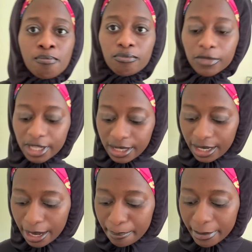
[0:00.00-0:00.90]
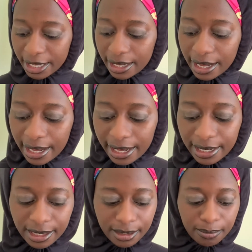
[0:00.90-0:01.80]
I think I might
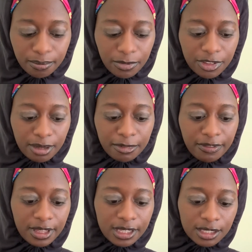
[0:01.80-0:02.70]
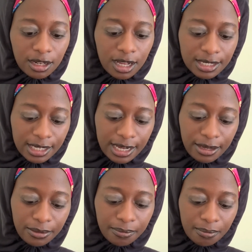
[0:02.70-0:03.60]
add some of this gloss
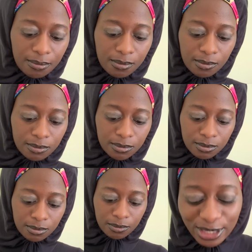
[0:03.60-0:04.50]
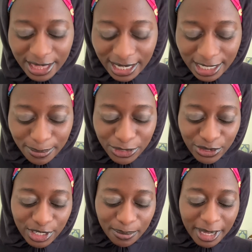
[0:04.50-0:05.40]
now. So the thing that's been
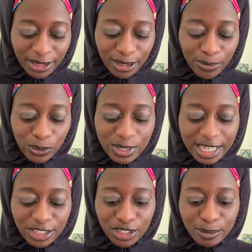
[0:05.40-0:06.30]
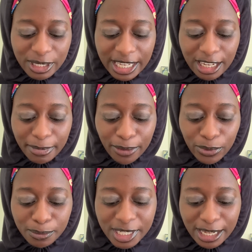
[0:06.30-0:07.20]
stressing me out the most has just been getting my
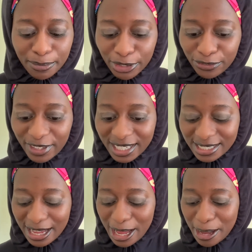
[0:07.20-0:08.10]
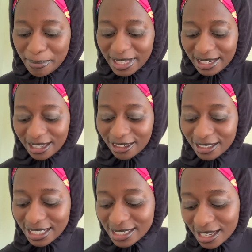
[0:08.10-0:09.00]
website perfect. But then
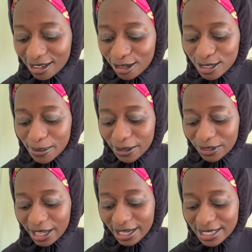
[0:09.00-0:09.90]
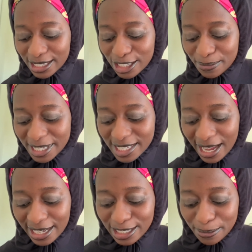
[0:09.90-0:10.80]
literally it's like Allah subhanahu wa ta'ala sends me
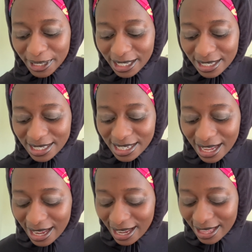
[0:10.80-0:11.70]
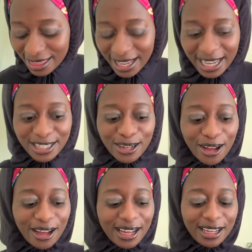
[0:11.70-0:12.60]
signs, because then I
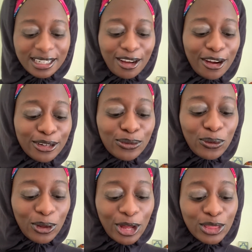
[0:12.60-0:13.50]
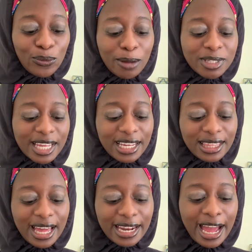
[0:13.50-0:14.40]
saw an article on the website
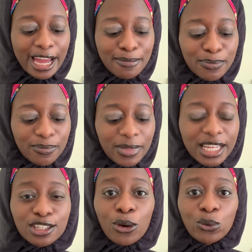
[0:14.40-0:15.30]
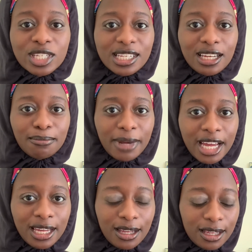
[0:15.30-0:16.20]
that's hosting
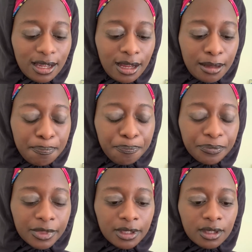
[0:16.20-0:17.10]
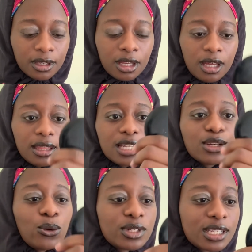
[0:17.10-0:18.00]
my
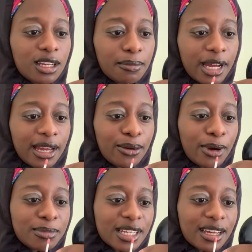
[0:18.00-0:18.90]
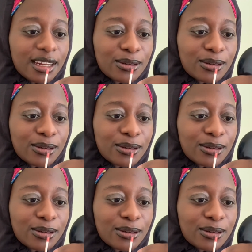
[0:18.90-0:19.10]
website.